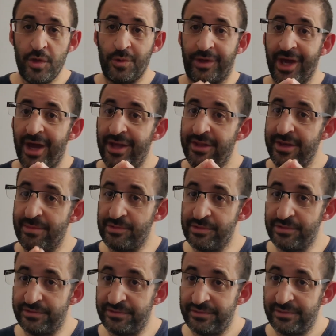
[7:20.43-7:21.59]
you can
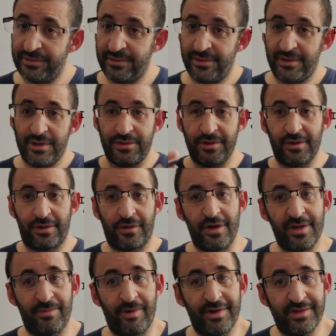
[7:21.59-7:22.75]
remove the
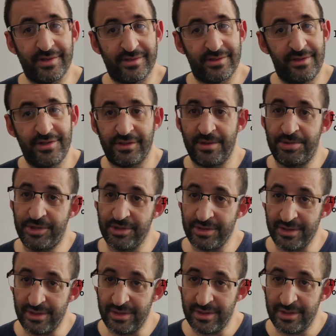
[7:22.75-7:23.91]
curly braces. It's
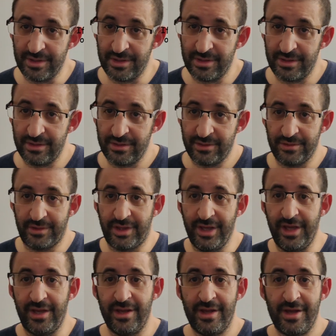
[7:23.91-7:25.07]
optional.
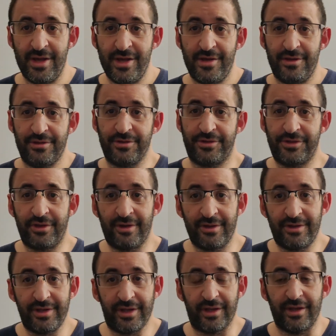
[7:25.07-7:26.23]
Okay? The
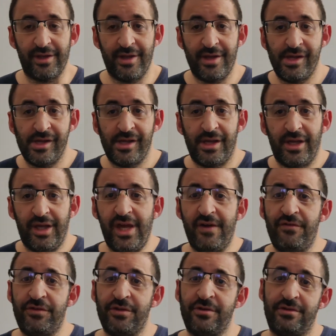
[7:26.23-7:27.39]
second thing,
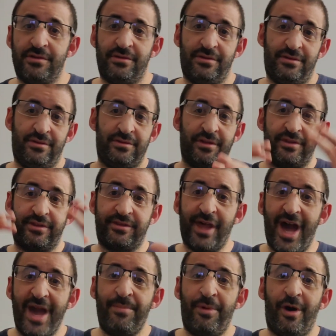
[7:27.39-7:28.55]
if the
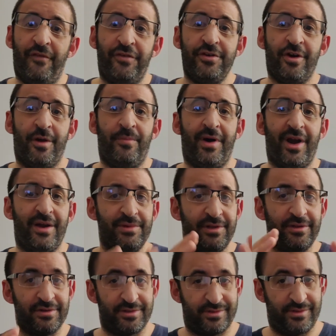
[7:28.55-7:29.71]
type of your
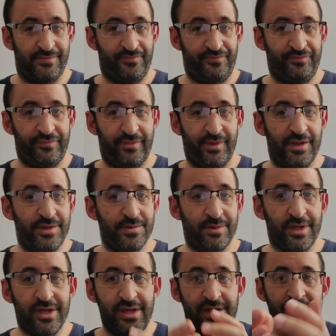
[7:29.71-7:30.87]
parameters that you
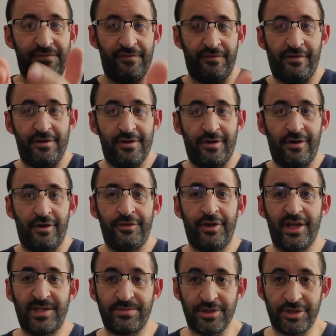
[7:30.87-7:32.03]
give for your Lambda
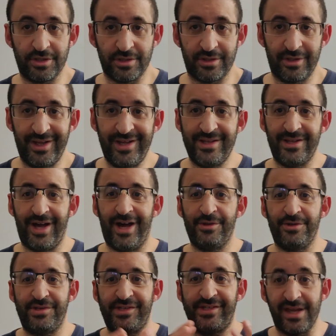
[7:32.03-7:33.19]
expression are
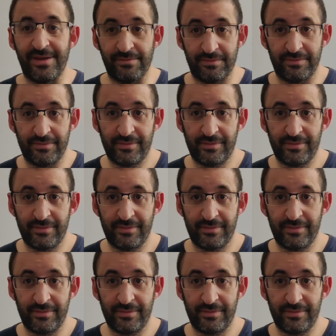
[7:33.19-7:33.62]
the same,